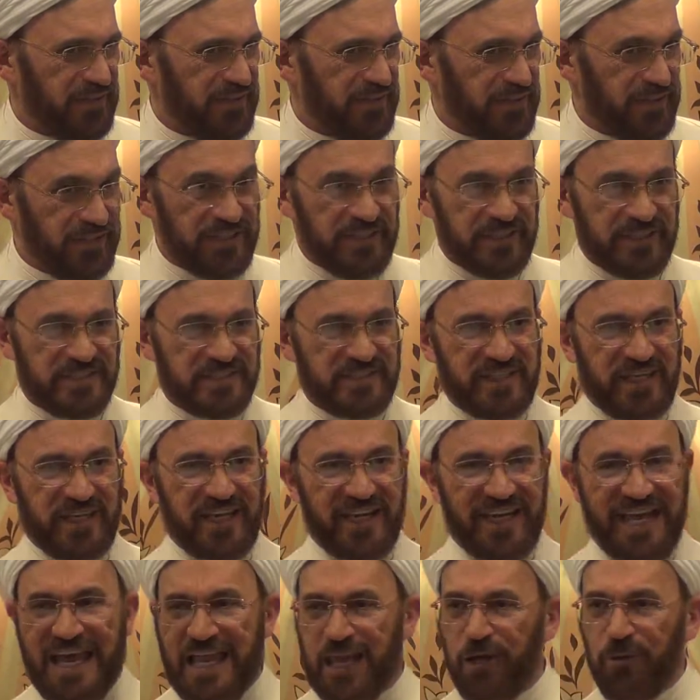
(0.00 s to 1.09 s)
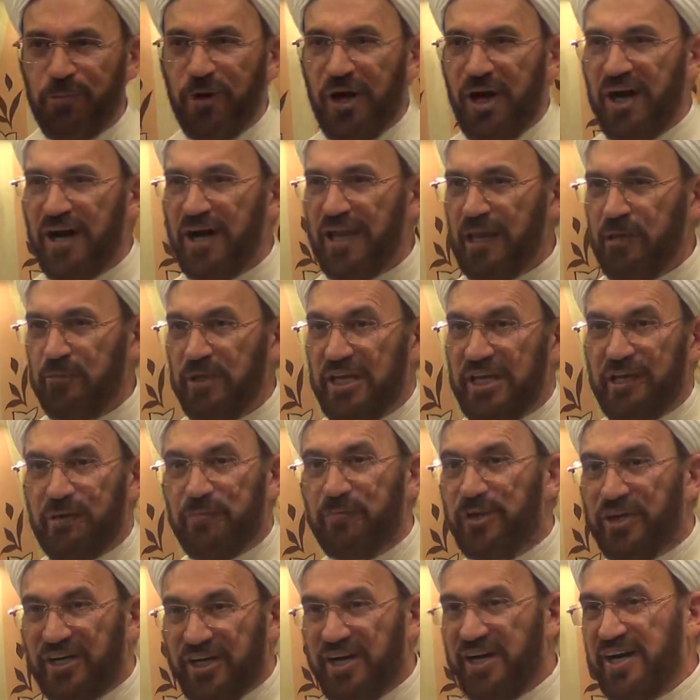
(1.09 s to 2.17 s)
He is the qalb alam
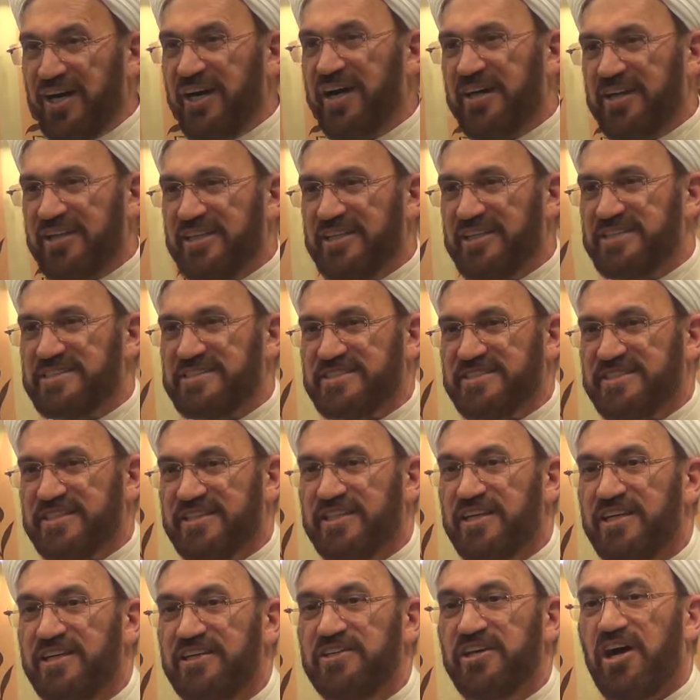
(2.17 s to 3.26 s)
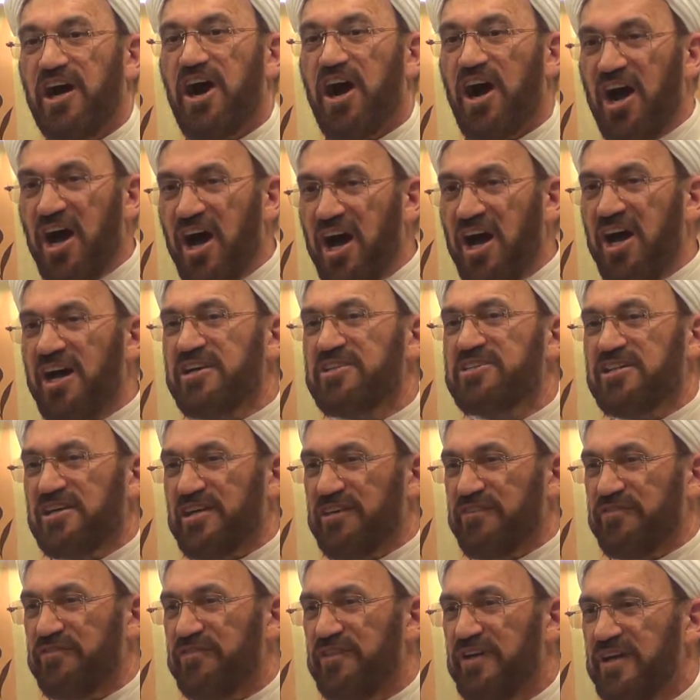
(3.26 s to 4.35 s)
al-imkan. He is the heart
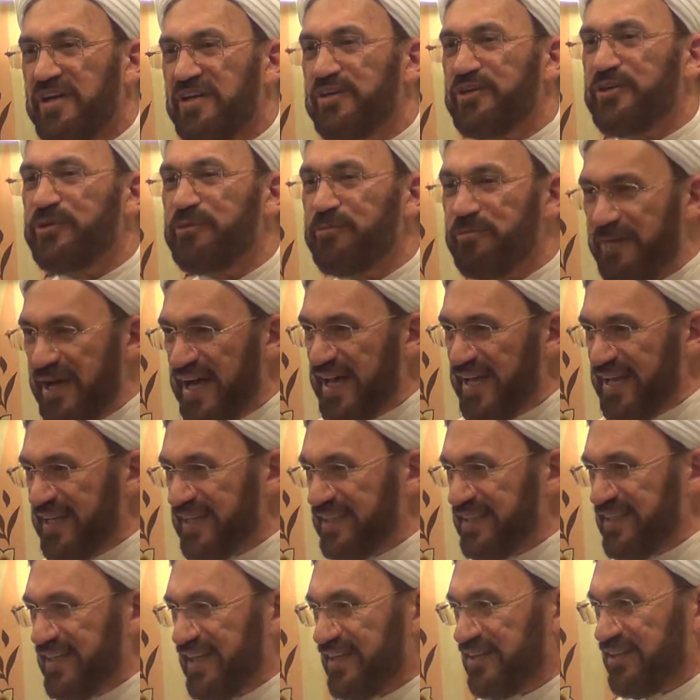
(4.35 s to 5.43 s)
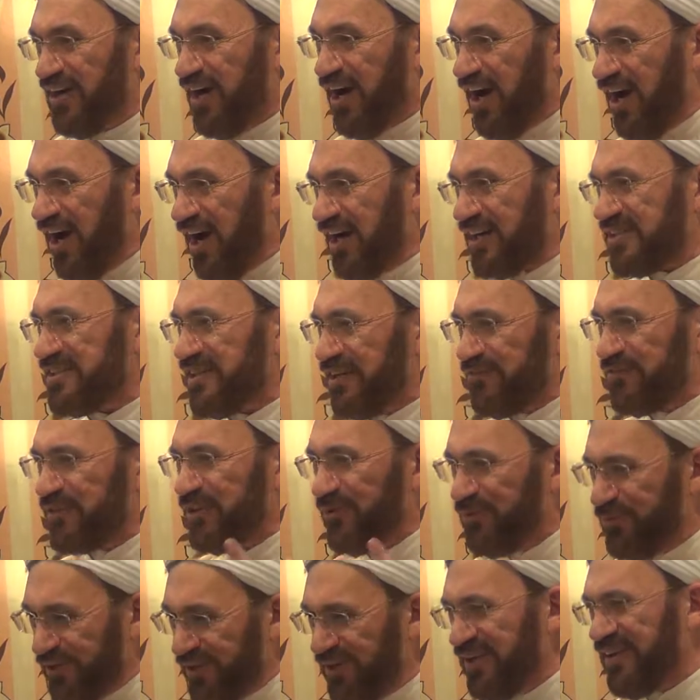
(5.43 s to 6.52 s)
of humanity and the heart of
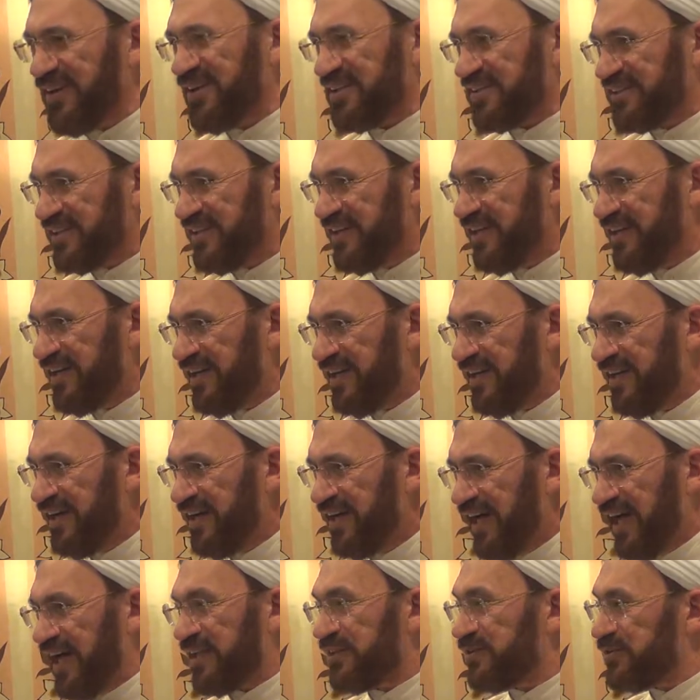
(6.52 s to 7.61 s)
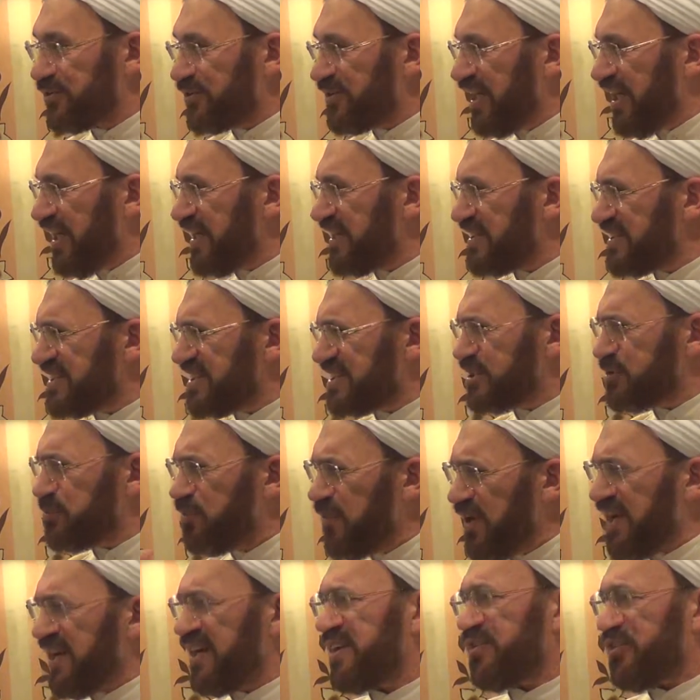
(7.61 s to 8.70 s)
the world. And today is his
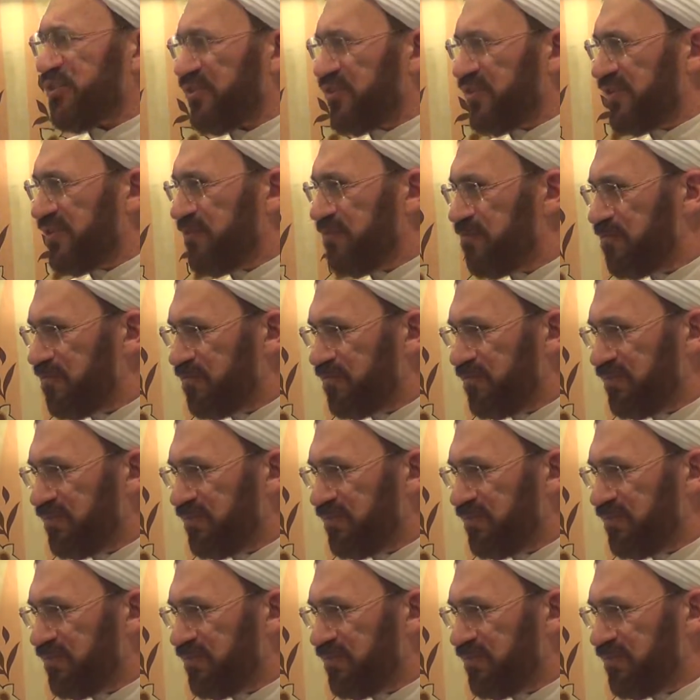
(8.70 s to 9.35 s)
birth.